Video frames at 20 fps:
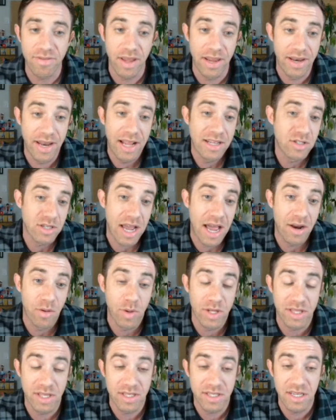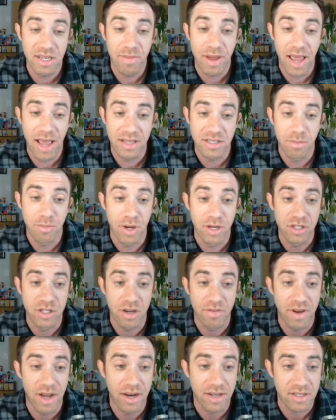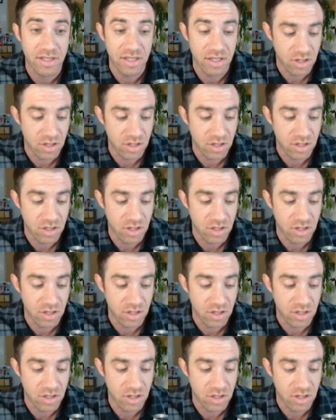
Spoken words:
and that's kind of what this team has a bunch of, honestly.